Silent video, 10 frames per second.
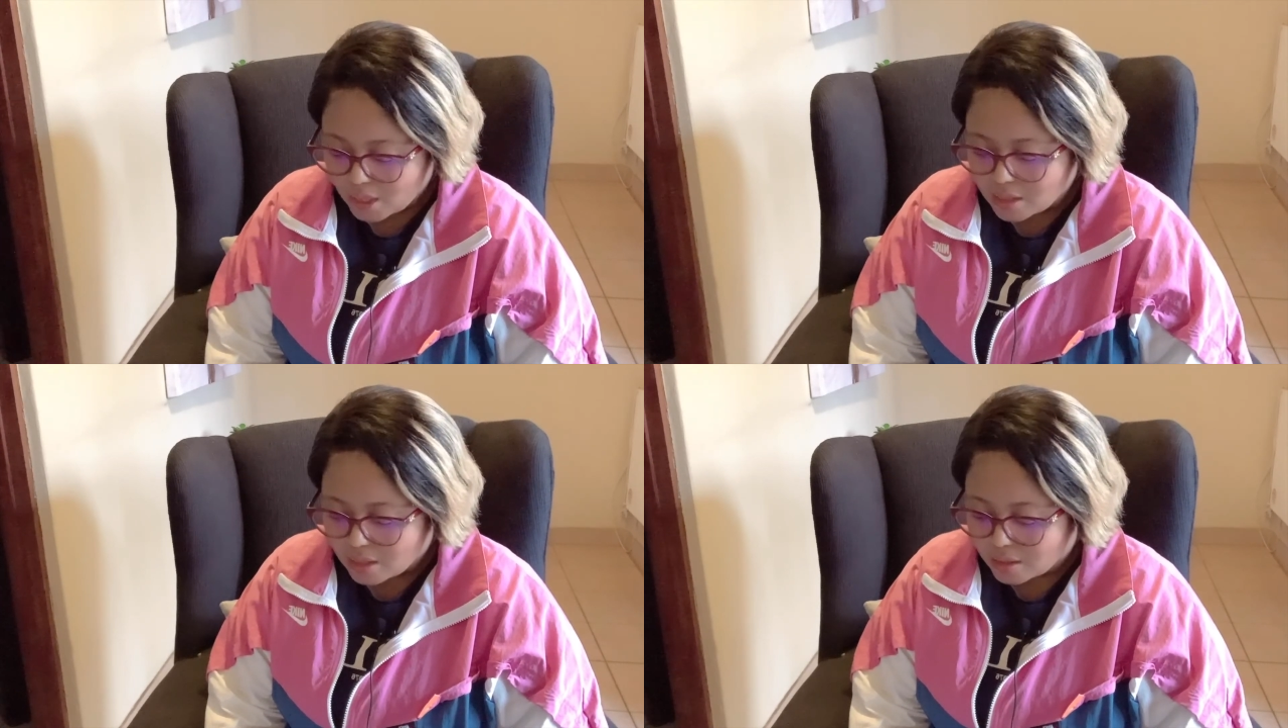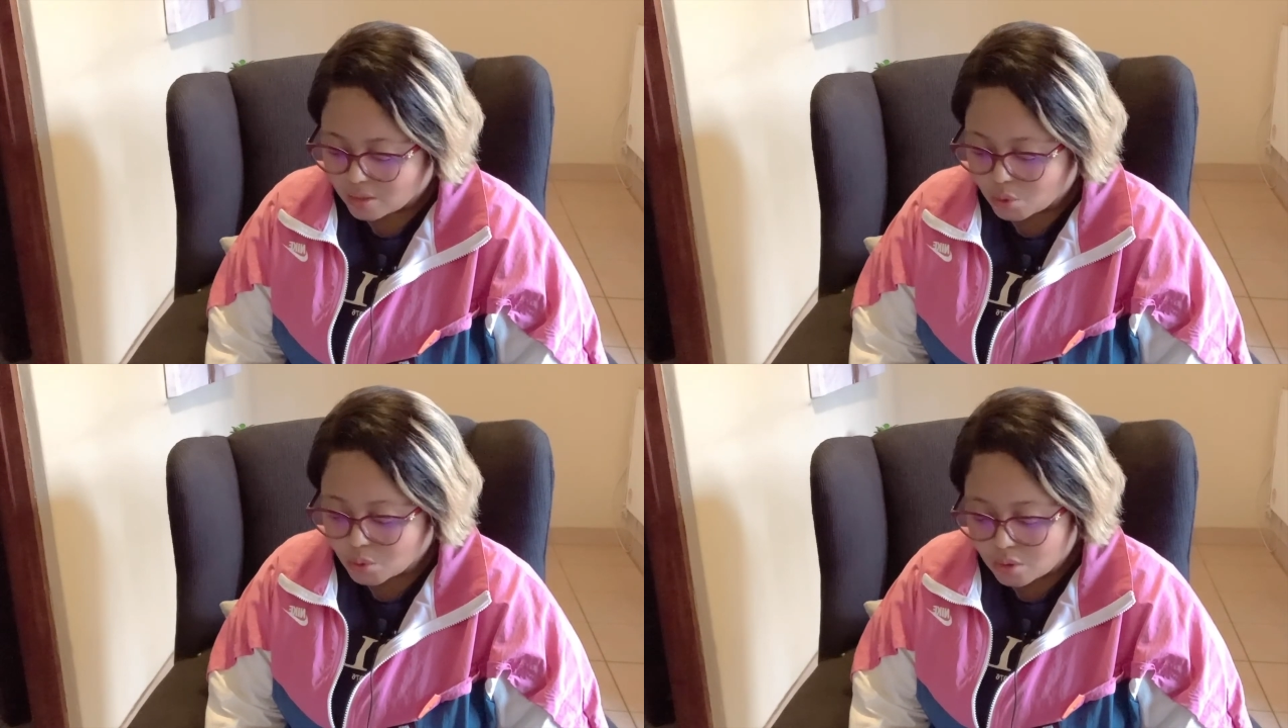The
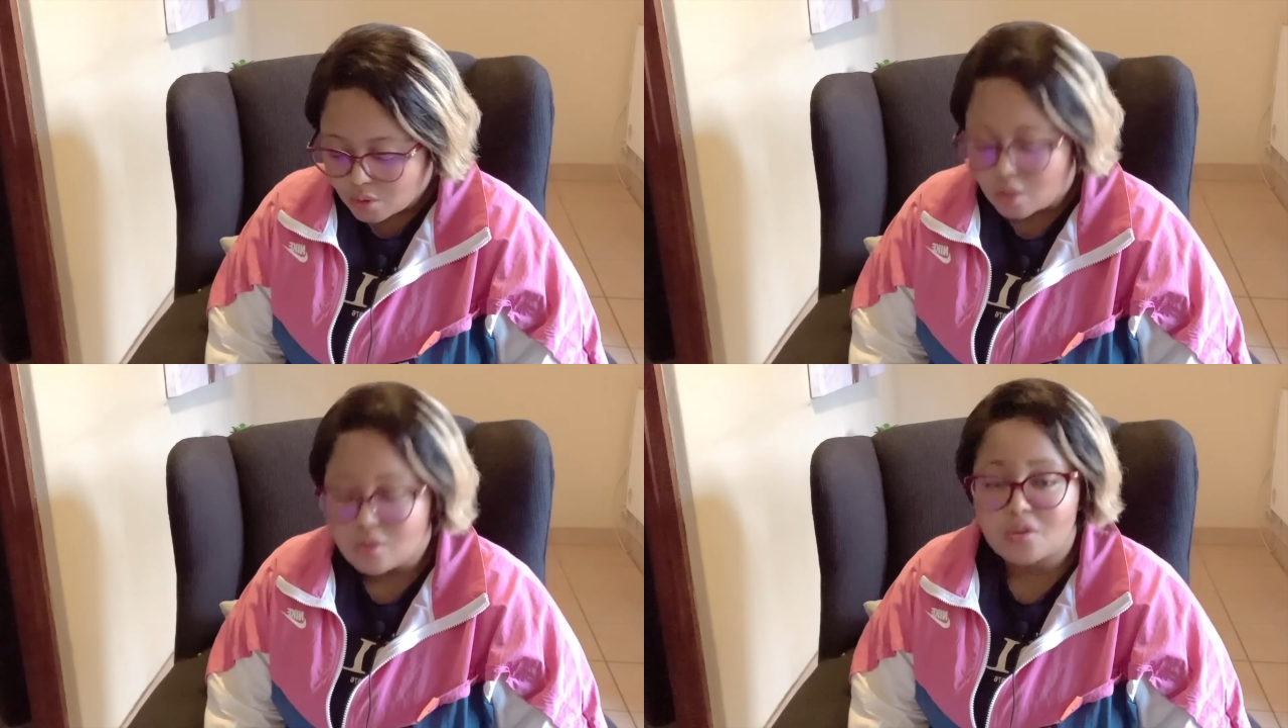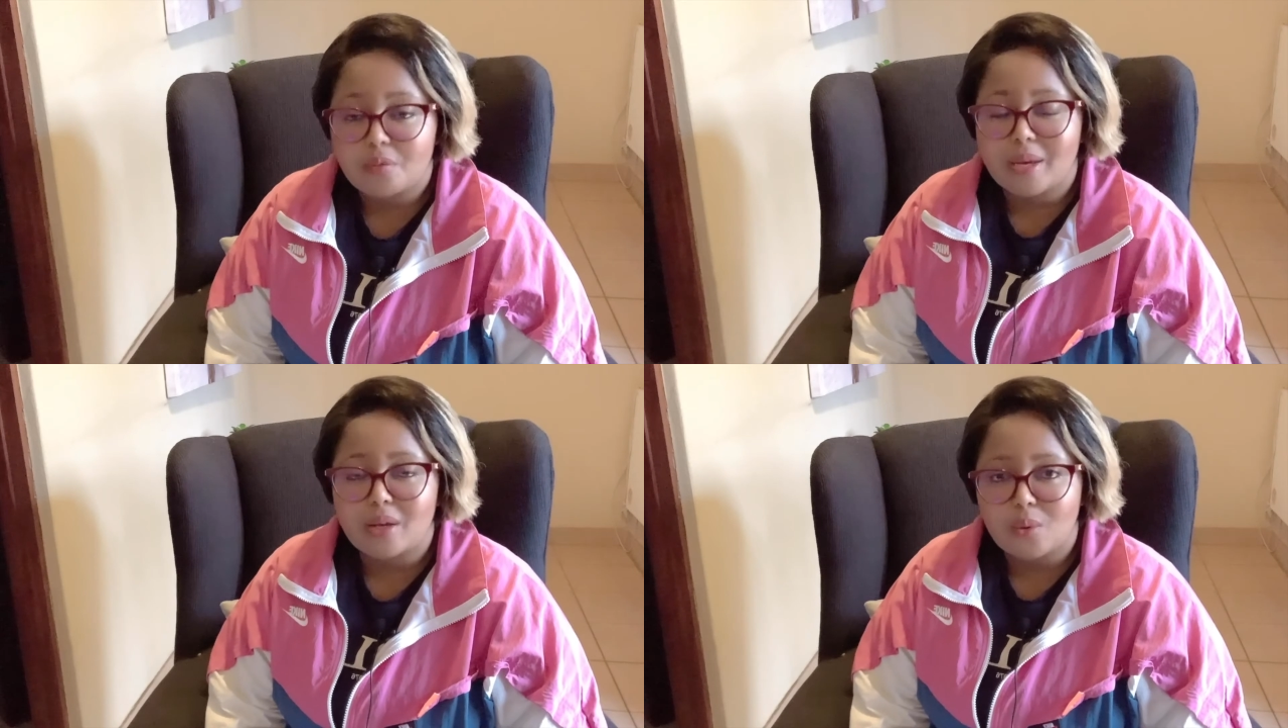total cost of
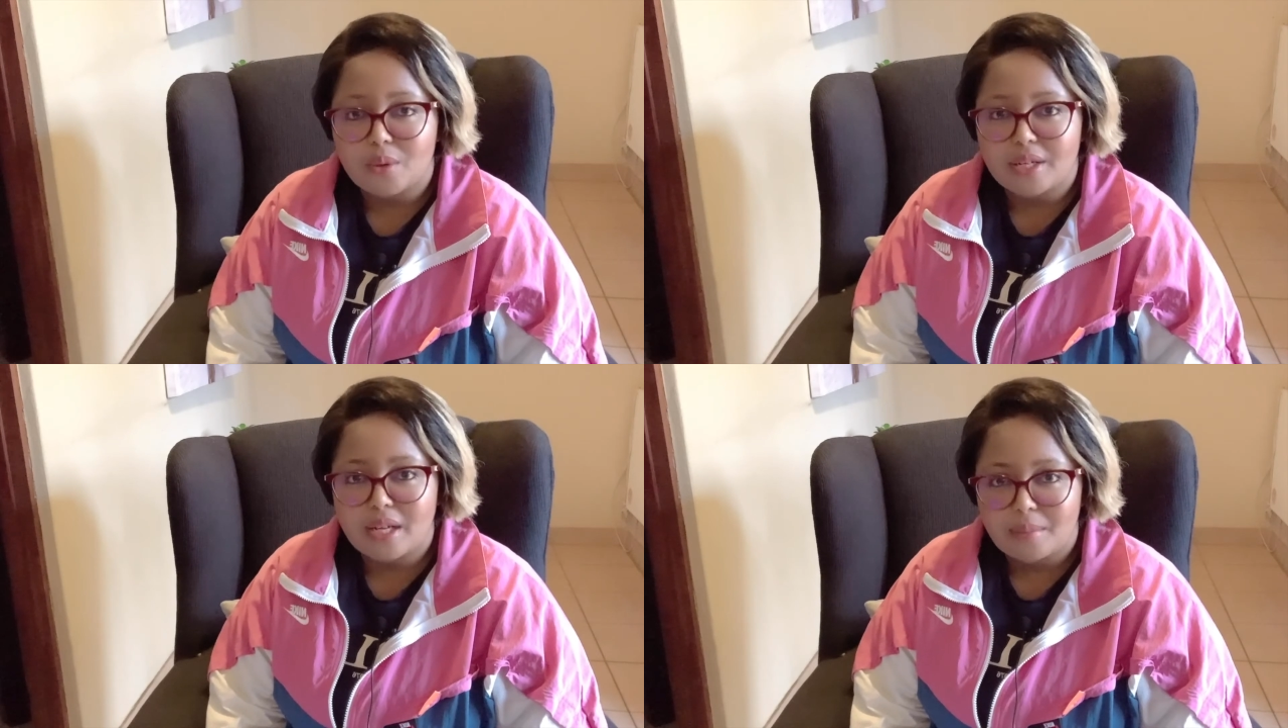my order